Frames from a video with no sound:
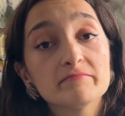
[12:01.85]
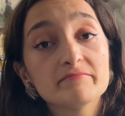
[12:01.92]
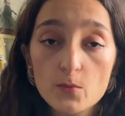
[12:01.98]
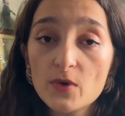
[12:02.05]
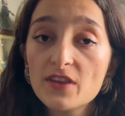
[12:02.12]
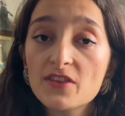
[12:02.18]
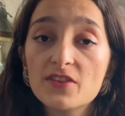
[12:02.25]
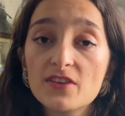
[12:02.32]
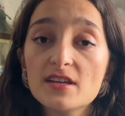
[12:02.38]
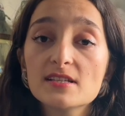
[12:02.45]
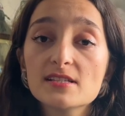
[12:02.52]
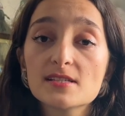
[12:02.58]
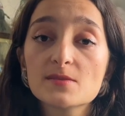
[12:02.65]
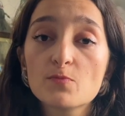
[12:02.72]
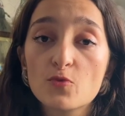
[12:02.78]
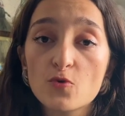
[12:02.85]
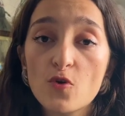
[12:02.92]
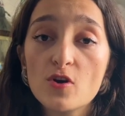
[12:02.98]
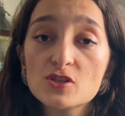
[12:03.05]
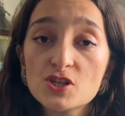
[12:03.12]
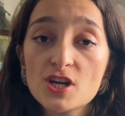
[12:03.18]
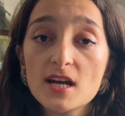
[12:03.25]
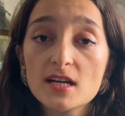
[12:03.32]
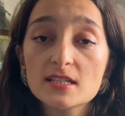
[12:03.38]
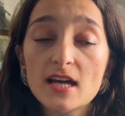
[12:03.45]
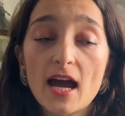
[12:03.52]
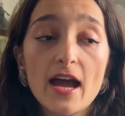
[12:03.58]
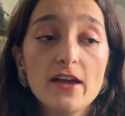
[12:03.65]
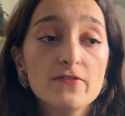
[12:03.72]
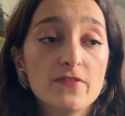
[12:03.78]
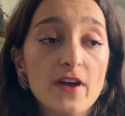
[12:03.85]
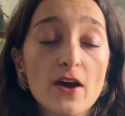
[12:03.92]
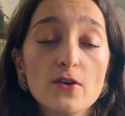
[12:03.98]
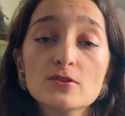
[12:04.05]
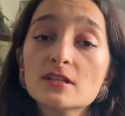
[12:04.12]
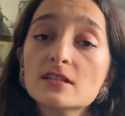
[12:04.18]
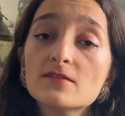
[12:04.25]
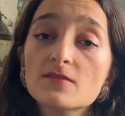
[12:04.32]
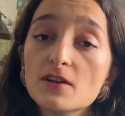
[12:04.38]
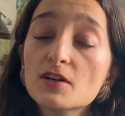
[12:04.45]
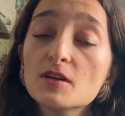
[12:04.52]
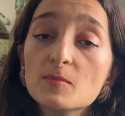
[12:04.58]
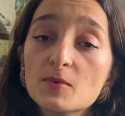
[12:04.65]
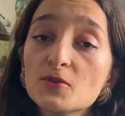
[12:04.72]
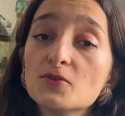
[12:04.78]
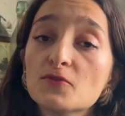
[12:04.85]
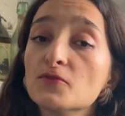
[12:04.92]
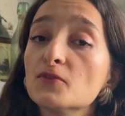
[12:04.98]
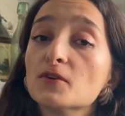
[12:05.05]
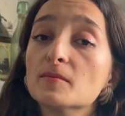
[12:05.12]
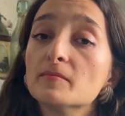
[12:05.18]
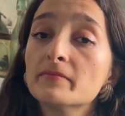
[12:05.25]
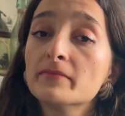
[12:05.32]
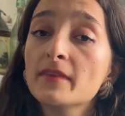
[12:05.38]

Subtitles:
With this project, I found it very beautiful.